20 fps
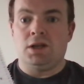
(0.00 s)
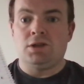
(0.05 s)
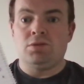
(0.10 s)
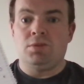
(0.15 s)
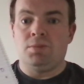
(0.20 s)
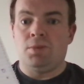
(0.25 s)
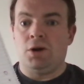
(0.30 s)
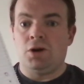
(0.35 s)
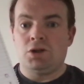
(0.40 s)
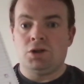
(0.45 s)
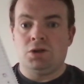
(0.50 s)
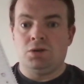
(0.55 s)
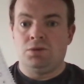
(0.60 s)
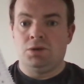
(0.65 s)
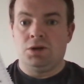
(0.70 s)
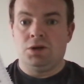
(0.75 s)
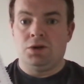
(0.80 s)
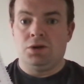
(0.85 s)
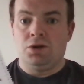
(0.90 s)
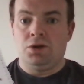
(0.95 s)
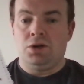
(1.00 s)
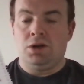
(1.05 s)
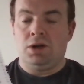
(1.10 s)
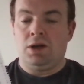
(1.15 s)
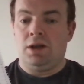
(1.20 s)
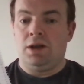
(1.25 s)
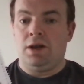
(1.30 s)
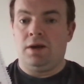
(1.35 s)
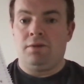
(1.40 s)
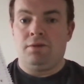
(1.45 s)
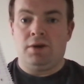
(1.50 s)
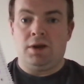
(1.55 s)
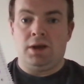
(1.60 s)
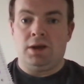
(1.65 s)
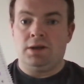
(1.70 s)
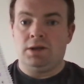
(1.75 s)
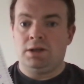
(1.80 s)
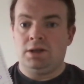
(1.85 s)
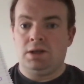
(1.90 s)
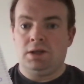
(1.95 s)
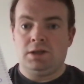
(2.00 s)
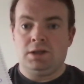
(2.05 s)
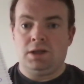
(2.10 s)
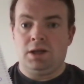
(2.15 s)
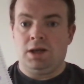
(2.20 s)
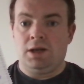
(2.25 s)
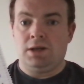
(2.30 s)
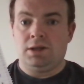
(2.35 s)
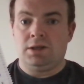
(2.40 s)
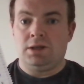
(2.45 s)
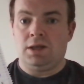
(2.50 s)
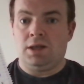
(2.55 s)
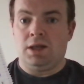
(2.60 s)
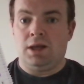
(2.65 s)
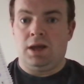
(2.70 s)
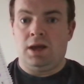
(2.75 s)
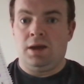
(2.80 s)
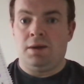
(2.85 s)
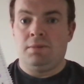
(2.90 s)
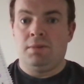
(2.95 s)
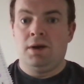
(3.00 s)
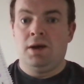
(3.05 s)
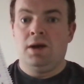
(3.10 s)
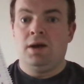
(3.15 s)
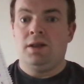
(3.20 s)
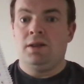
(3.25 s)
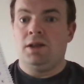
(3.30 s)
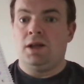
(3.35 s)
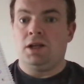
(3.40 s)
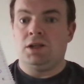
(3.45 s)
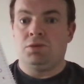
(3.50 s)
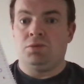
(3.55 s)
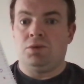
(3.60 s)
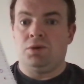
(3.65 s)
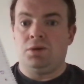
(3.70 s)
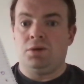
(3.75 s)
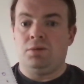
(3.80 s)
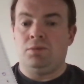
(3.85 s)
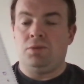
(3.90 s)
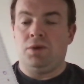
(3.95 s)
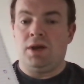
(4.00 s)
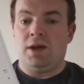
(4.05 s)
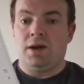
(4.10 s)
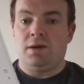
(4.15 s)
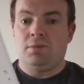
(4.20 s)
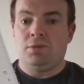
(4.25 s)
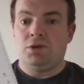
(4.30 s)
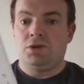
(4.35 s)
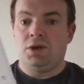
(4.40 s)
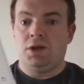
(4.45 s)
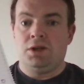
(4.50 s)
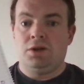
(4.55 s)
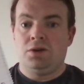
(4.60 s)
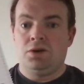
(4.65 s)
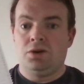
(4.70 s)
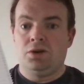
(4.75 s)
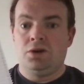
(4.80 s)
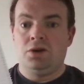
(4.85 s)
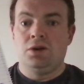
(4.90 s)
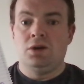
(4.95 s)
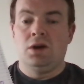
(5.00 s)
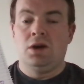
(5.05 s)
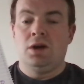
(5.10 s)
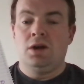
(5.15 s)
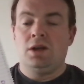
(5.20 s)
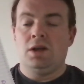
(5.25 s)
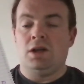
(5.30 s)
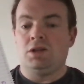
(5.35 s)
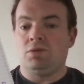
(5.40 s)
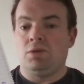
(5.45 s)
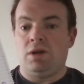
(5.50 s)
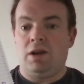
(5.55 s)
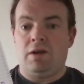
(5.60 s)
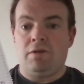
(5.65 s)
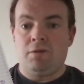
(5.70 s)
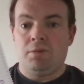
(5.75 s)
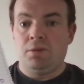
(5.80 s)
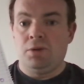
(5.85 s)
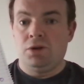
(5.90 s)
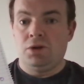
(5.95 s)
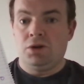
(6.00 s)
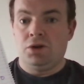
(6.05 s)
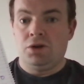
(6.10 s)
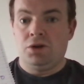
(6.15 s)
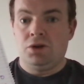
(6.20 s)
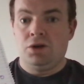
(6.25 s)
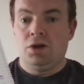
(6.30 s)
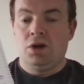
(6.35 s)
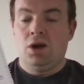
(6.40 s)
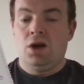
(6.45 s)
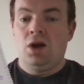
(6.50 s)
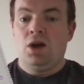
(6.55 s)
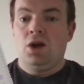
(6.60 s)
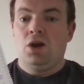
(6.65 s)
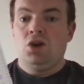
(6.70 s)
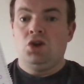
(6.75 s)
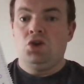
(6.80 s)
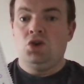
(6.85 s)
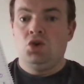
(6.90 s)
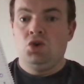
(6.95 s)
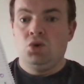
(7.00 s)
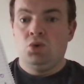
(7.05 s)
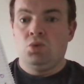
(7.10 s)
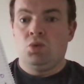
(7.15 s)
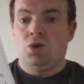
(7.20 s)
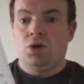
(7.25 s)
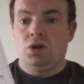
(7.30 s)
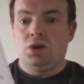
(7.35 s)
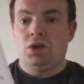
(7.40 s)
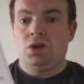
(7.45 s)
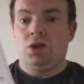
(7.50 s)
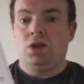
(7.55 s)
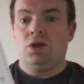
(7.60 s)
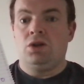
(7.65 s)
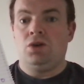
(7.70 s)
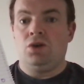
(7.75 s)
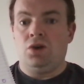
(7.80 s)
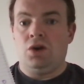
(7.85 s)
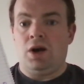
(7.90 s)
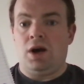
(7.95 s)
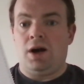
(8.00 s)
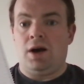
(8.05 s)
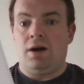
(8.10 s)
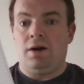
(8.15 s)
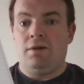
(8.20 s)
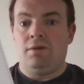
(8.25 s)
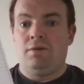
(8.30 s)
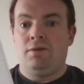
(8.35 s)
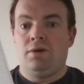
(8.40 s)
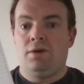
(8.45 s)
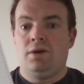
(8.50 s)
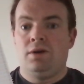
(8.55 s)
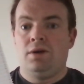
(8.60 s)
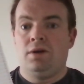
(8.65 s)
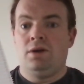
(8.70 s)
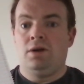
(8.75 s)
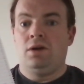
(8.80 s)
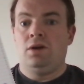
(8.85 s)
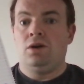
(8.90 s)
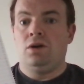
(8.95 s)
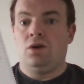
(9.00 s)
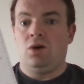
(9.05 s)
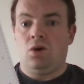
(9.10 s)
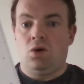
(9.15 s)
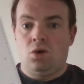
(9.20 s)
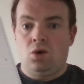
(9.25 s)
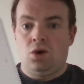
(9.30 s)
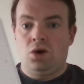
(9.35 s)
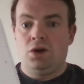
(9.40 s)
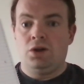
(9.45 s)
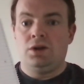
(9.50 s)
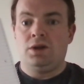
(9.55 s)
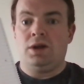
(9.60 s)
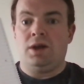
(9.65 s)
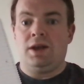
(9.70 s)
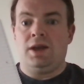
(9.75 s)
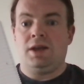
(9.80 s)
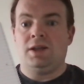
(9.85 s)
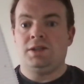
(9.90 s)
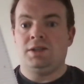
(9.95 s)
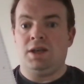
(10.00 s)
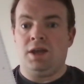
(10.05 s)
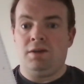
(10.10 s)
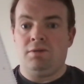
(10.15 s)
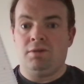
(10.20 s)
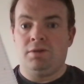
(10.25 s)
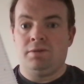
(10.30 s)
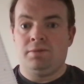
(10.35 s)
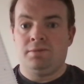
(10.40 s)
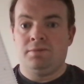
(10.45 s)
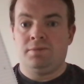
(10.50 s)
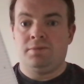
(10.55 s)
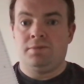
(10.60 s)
That's what Barcelona do in every stage of the game. That's what Real Madrid do. That's what Liverpool do. You want to have odd against even,